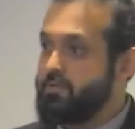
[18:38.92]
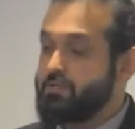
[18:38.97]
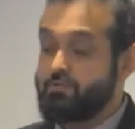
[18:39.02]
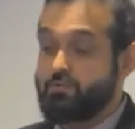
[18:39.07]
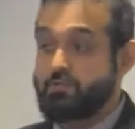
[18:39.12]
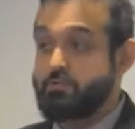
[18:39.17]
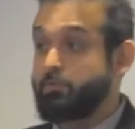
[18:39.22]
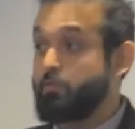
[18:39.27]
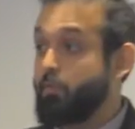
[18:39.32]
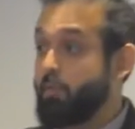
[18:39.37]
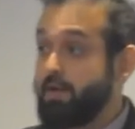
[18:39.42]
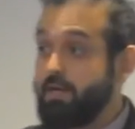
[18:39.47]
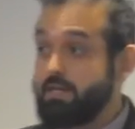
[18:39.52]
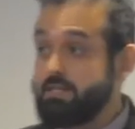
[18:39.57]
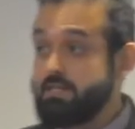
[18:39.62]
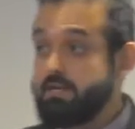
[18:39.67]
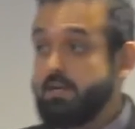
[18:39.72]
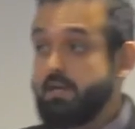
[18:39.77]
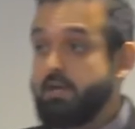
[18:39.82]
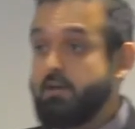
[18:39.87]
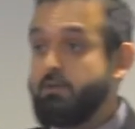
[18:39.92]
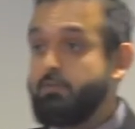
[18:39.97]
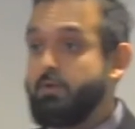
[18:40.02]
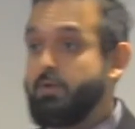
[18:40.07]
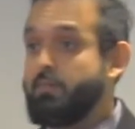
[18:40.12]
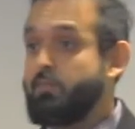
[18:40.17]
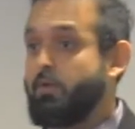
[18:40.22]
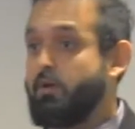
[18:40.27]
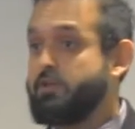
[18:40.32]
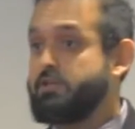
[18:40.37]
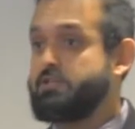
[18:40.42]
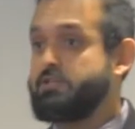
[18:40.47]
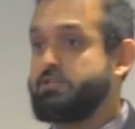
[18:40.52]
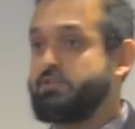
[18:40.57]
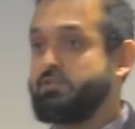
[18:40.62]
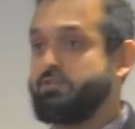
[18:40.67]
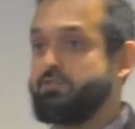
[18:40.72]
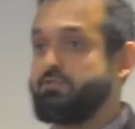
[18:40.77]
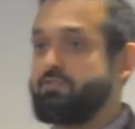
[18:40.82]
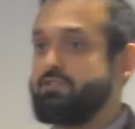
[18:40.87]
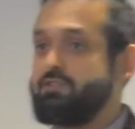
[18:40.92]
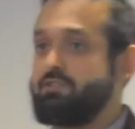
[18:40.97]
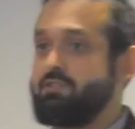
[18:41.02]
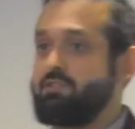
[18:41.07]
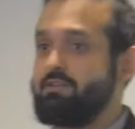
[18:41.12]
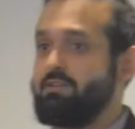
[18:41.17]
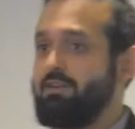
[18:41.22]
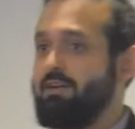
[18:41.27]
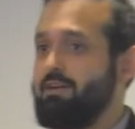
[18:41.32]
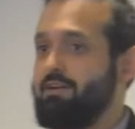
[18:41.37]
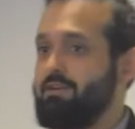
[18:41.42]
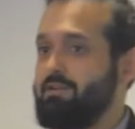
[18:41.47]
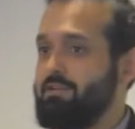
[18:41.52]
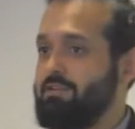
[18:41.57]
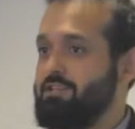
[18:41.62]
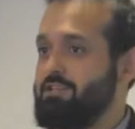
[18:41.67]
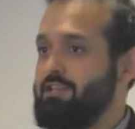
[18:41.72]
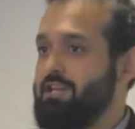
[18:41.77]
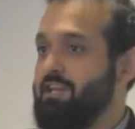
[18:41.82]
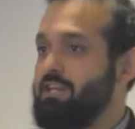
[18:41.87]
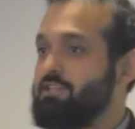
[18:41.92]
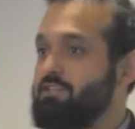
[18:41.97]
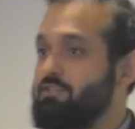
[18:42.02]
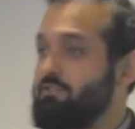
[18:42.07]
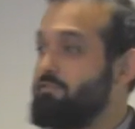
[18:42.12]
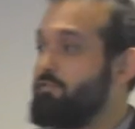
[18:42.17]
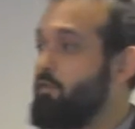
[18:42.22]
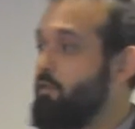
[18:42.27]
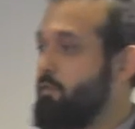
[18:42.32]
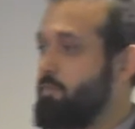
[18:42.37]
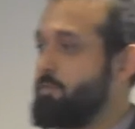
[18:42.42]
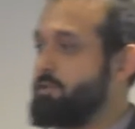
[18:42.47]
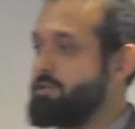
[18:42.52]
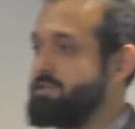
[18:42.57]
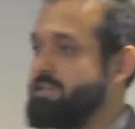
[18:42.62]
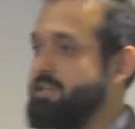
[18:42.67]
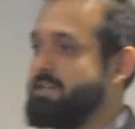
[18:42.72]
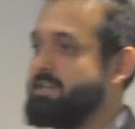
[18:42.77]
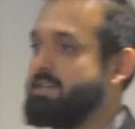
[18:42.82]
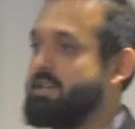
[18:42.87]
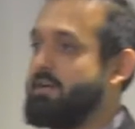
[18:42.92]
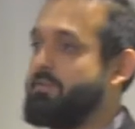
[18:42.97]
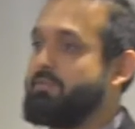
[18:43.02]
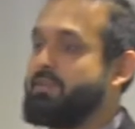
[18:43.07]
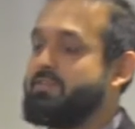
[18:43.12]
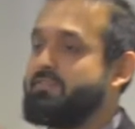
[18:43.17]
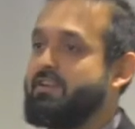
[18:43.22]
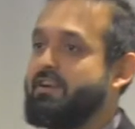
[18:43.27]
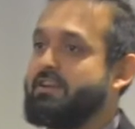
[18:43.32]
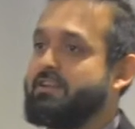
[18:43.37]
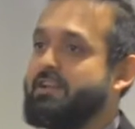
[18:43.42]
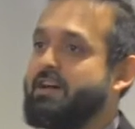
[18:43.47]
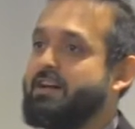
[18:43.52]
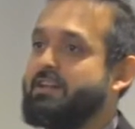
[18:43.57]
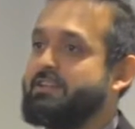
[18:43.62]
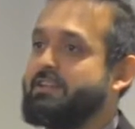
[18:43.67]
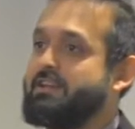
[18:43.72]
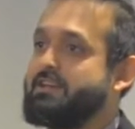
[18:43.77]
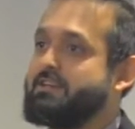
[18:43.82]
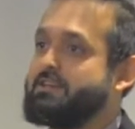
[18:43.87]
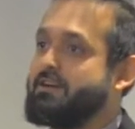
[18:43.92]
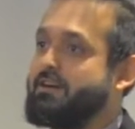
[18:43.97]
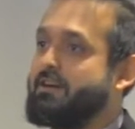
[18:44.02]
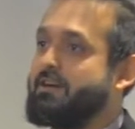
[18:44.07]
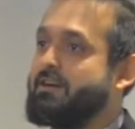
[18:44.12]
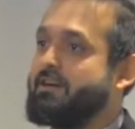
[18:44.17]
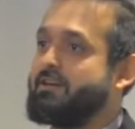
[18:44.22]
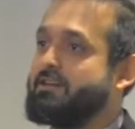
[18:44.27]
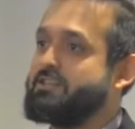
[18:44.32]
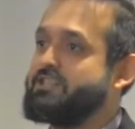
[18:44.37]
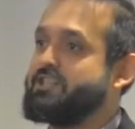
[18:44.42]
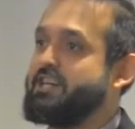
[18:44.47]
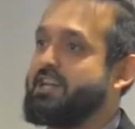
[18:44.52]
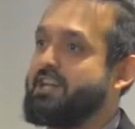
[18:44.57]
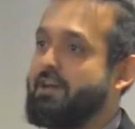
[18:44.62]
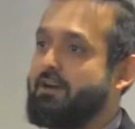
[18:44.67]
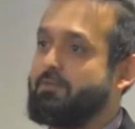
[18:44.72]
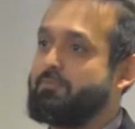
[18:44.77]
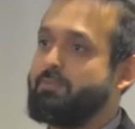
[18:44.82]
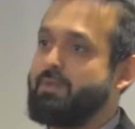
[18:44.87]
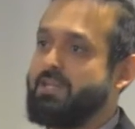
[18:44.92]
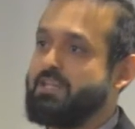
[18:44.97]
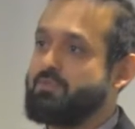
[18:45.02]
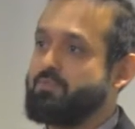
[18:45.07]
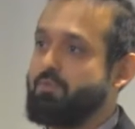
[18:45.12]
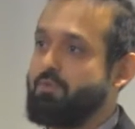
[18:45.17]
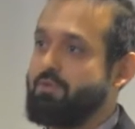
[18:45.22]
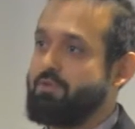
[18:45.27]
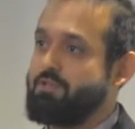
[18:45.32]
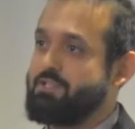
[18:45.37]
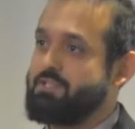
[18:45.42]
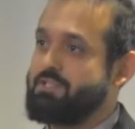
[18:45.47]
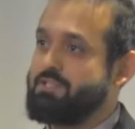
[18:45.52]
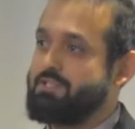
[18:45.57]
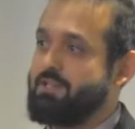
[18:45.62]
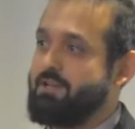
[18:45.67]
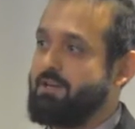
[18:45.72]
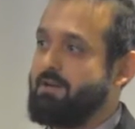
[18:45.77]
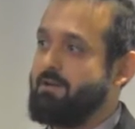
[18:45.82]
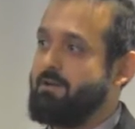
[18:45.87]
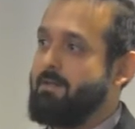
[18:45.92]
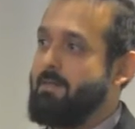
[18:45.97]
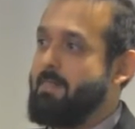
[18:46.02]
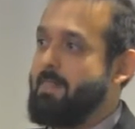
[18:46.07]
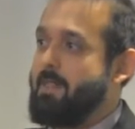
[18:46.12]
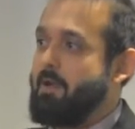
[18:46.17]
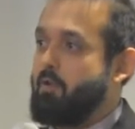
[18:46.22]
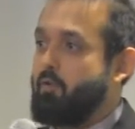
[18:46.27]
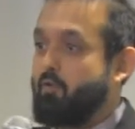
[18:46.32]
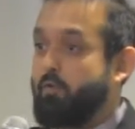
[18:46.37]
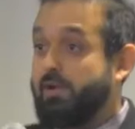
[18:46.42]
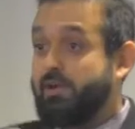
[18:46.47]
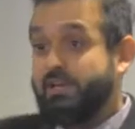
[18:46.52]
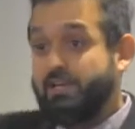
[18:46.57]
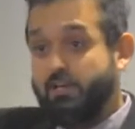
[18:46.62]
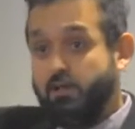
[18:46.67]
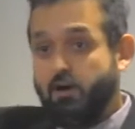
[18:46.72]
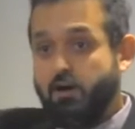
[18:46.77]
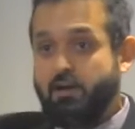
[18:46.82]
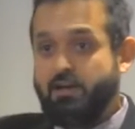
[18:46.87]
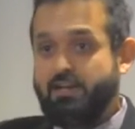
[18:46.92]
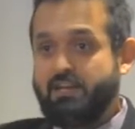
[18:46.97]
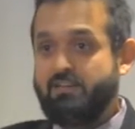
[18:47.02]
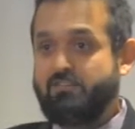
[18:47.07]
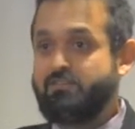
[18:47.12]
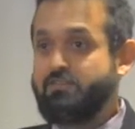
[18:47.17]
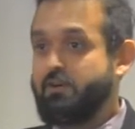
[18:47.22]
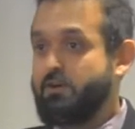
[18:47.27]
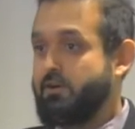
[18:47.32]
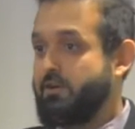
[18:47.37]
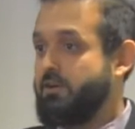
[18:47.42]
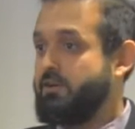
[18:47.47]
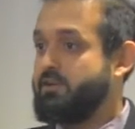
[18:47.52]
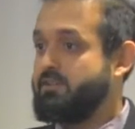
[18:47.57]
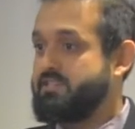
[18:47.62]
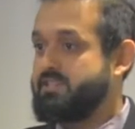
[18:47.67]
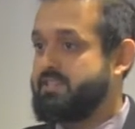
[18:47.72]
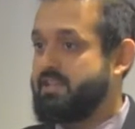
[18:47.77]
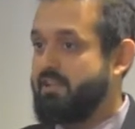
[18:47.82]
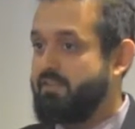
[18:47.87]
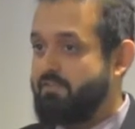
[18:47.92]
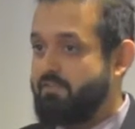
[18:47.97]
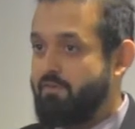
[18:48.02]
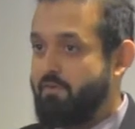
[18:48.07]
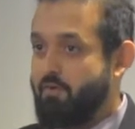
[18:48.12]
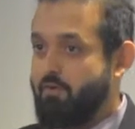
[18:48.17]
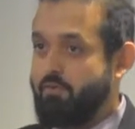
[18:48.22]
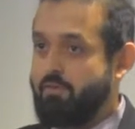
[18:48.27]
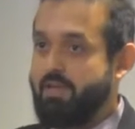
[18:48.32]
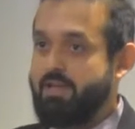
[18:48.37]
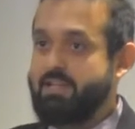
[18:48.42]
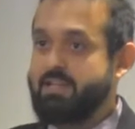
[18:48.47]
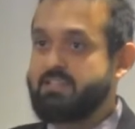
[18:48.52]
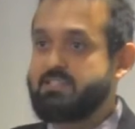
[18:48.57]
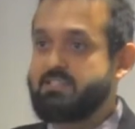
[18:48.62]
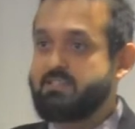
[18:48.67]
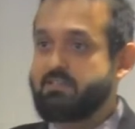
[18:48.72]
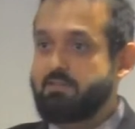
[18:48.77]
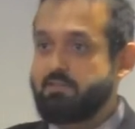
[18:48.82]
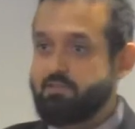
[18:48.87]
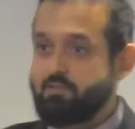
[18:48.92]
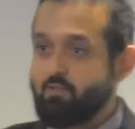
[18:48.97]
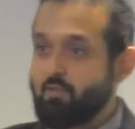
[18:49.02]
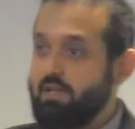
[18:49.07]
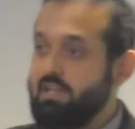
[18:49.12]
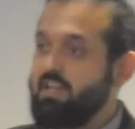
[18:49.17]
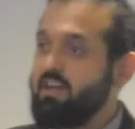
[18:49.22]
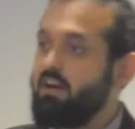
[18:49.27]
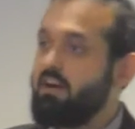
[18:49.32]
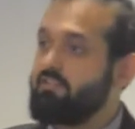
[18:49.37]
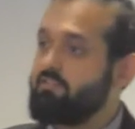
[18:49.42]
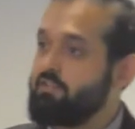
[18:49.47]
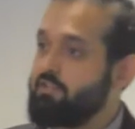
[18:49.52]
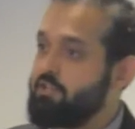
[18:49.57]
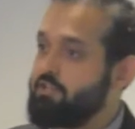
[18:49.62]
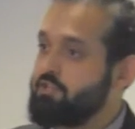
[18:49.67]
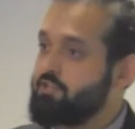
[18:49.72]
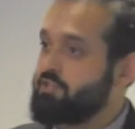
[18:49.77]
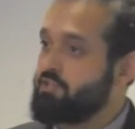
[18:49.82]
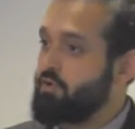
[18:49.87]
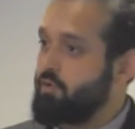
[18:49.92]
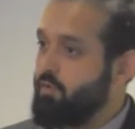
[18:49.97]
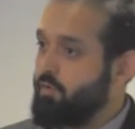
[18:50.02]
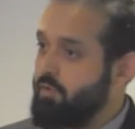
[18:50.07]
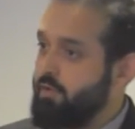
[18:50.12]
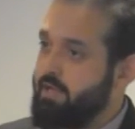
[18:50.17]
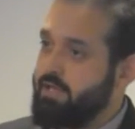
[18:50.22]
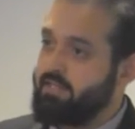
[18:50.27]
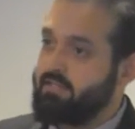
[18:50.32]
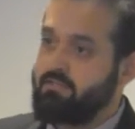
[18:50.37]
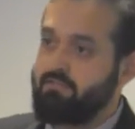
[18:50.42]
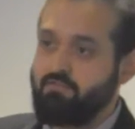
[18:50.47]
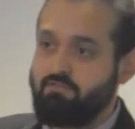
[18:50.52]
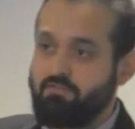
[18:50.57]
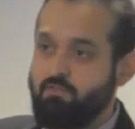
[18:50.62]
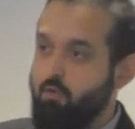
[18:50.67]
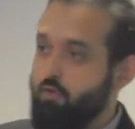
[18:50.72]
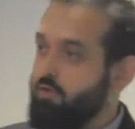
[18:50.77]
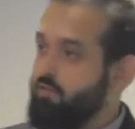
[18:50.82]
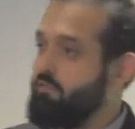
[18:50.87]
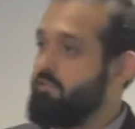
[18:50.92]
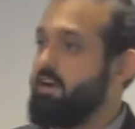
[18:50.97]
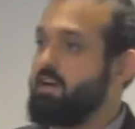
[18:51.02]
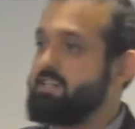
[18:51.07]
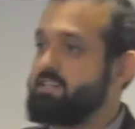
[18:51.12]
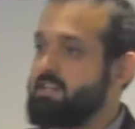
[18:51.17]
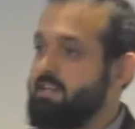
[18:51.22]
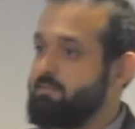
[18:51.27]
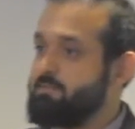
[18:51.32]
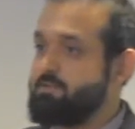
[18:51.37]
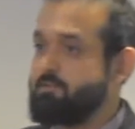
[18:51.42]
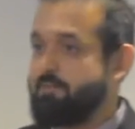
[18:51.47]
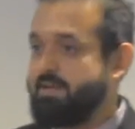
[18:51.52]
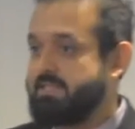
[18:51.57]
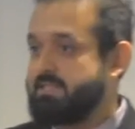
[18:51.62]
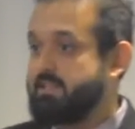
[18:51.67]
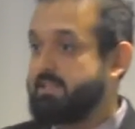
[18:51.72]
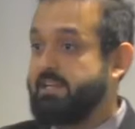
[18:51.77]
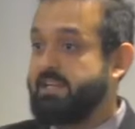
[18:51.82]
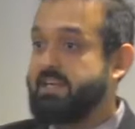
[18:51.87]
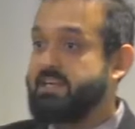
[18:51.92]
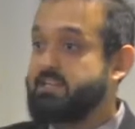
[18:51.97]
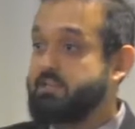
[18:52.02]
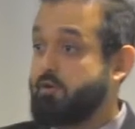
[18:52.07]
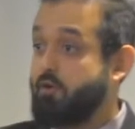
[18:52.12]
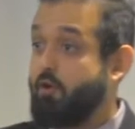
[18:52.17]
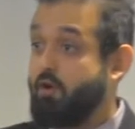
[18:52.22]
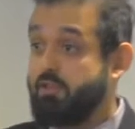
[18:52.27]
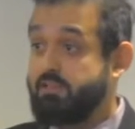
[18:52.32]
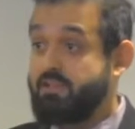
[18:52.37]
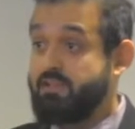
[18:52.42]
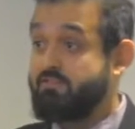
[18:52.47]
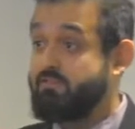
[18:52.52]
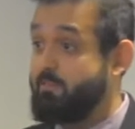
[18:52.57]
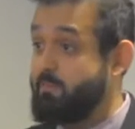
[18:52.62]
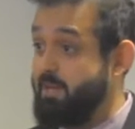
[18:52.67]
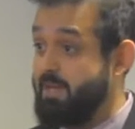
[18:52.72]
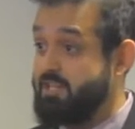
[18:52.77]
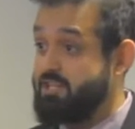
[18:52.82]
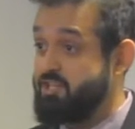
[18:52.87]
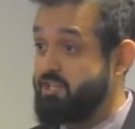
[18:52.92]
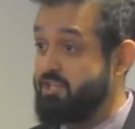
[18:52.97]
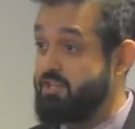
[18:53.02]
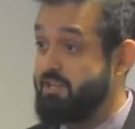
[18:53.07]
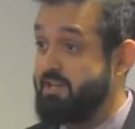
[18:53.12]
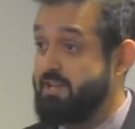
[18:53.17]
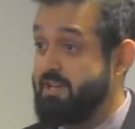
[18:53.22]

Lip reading: which was great. We wanted to take it to 4%. Now we found out that our checkout page was really long, and if you're on a cell phone, like it's really hard for you to scroll like 4 or 5 times to basically enter all the information,